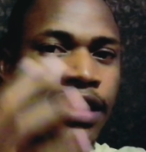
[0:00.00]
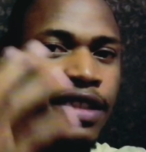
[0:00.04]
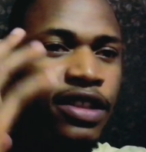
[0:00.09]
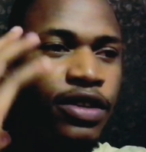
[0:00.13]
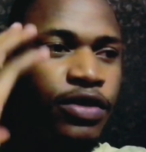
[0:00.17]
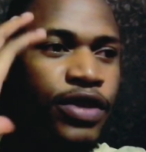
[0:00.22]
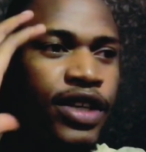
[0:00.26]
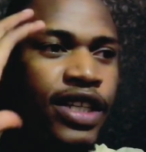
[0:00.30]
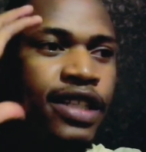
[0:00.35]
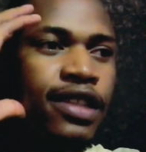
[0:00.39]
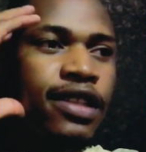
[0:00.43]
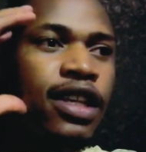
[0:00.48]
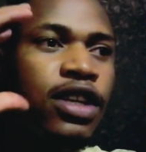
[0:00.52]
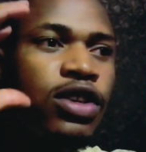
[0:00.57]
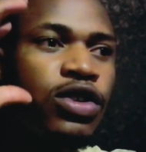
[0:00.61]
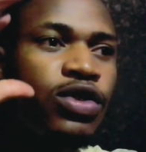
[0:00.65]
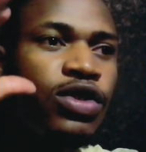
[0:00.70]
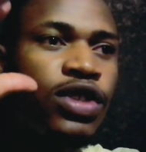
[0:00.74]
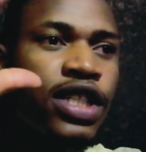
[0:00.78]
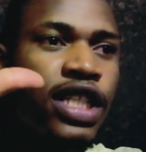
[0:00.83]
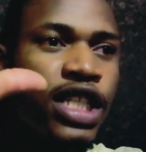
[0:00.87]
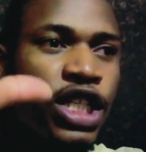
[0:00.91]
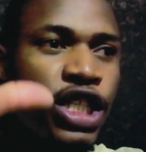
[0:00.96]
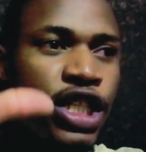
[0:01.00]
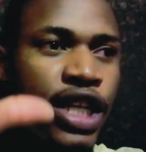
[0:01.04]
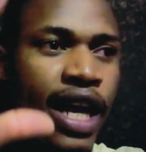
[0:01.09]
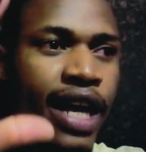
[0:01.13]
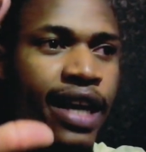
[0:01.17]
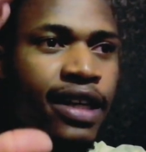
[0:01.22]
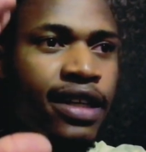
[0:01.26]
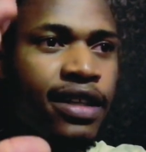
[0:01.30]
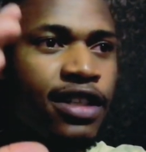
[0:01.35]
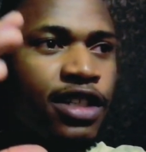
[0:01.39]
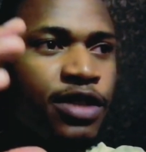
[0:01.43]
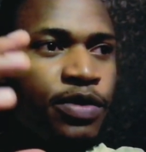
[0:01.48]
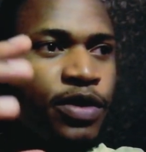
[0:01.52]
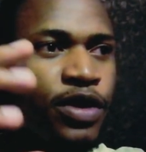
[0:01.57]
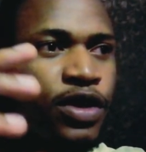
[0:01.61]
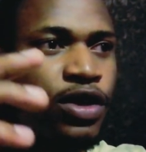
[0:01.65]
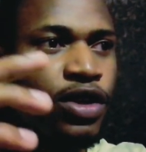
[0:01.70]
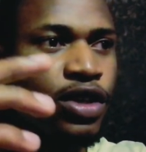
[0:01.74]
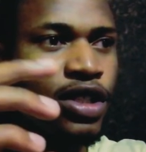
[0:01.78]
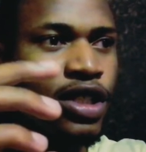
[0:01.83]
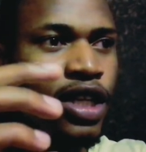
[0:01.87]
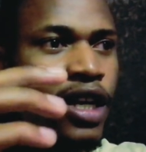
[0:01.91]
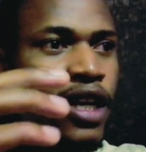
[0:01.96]
and the reason they use the jackal is
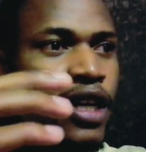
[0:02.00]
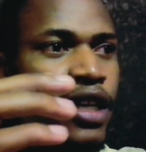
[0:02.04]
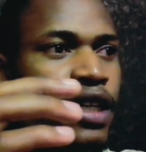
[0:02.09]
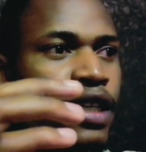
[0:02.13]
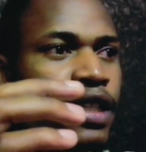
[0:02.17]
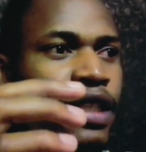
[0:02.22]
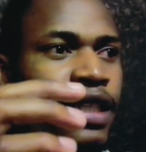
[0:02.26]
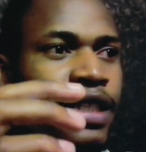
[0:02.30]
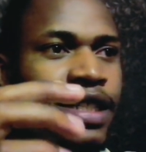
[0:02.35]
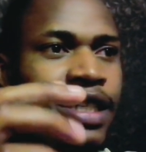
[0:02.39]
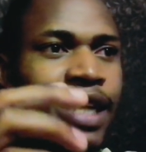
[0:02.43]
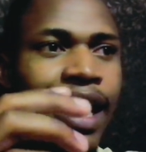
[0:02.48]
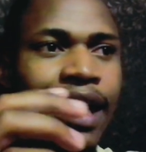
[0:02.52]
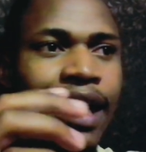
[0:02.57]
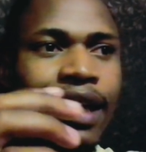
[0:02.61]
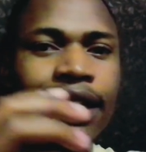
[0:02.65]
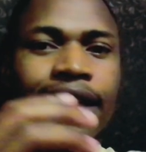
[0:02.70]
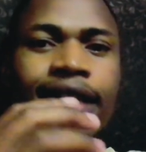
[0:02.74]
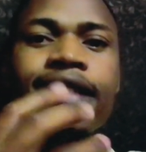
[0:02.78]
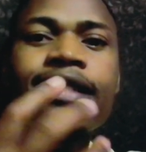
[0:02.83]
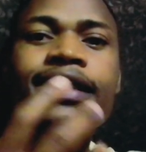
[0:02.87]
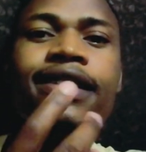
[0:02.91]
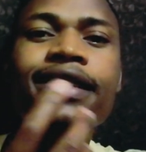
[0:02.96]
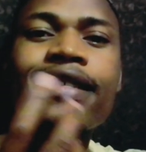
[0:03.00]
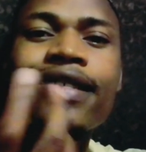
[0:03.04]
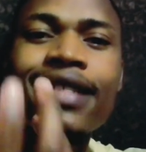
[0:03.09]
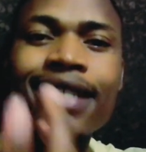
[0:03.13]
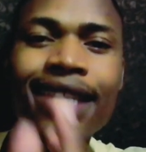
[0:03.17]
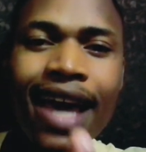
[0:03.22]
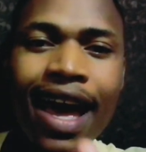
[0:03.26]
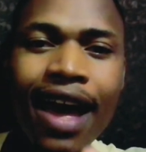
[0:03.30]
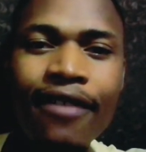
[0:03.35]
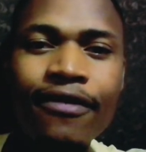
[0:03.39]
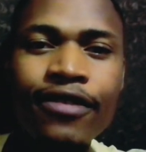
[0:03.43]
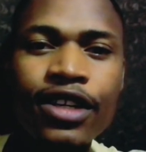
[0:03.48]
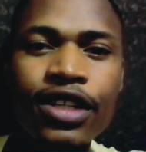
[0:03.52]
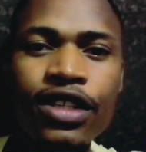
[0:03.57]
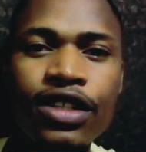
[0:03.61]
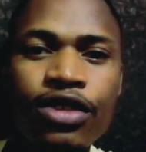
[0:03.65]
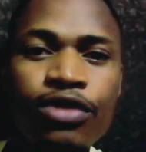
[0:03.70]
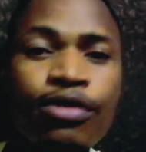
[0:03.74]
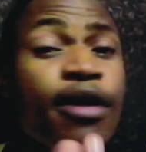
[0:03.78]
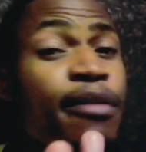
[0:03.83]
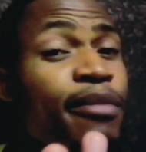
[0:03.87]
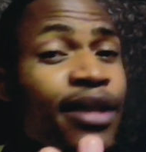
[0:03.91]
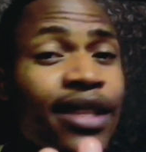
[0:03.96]
because the jackal is a scavenger.
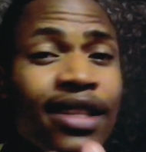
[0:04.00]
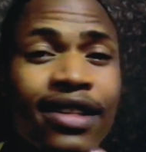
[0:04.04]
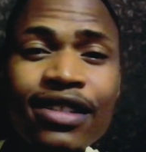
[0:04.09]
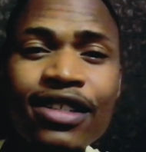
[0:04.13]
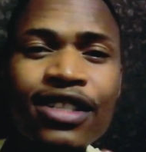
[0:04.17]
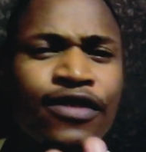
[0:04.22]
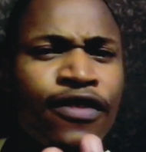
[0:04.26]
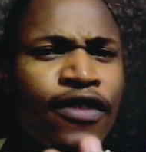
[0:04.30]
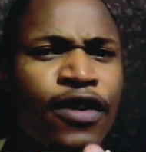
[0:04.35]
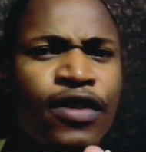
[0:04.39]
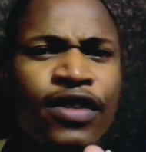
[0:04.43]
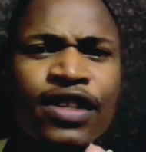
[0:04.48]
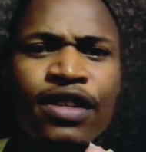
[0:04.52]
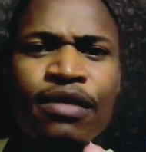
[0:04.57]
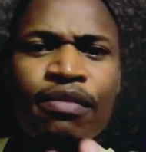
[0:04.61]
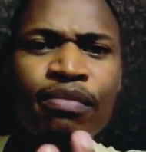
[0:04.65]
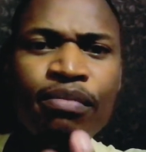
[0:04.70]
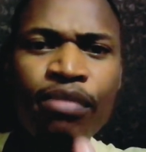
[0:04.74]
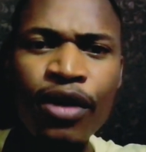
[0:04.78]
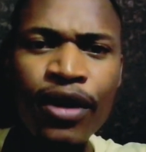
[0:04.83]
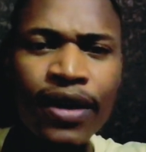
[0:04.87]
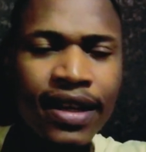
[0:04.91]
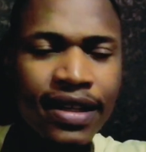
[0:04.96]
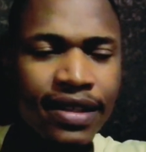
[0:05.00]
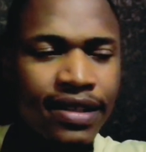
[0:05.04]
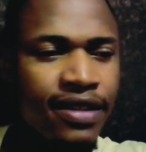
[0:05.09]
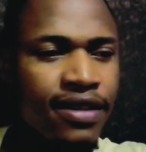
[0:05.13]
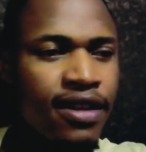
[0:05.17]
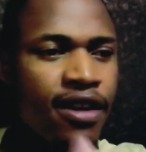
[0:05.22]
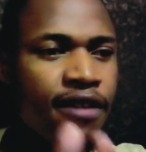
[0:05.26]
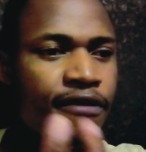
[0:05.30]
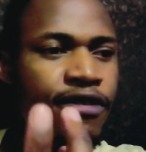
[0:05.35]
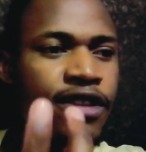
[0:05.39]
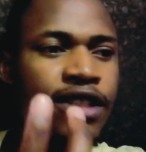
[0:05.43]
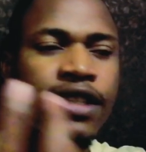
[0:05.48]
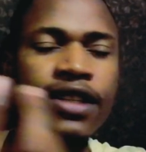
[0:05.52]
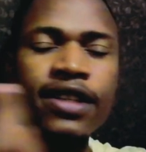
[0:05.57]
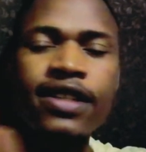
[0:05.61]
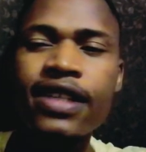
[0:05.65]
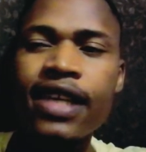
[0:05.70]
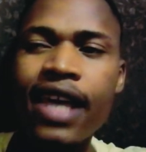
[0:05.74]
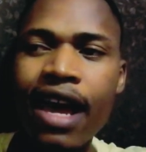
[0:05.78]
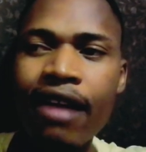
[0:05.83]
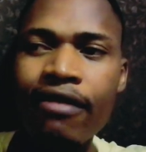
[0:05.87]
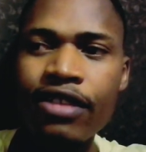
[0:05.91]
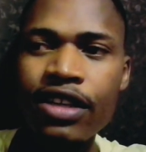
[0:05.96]
Remember, this is very symbolic stuff. It's a
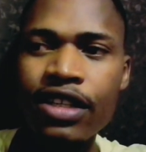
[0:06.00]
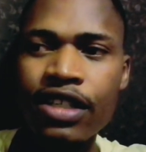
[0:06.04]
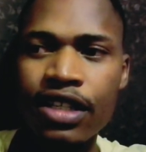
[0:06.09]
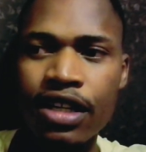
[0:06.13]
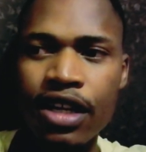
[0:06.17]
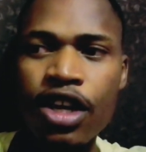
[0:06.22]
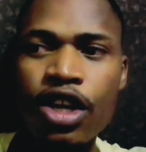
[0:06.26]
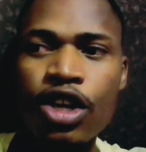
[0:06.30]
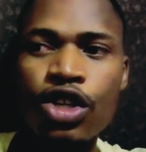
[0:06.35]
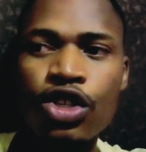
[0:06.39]
scavenger.